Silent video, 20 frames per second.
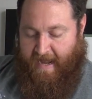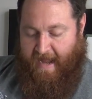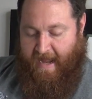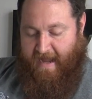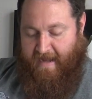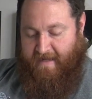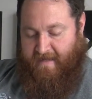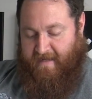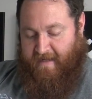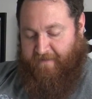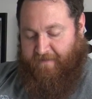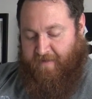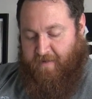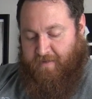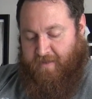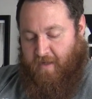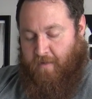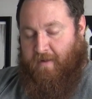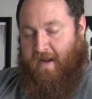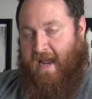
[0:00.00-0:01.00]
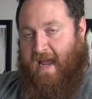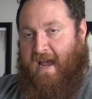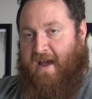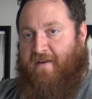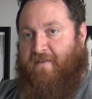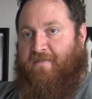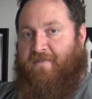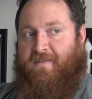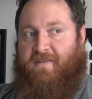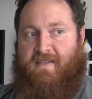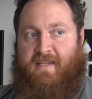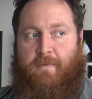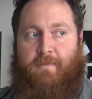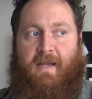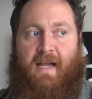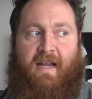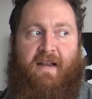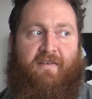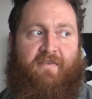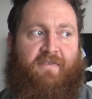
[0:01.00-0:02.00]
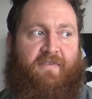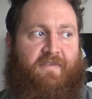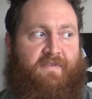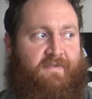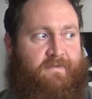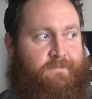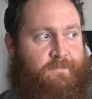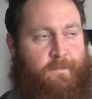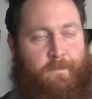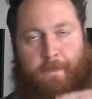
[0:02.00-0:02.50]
And if you don't have some kind of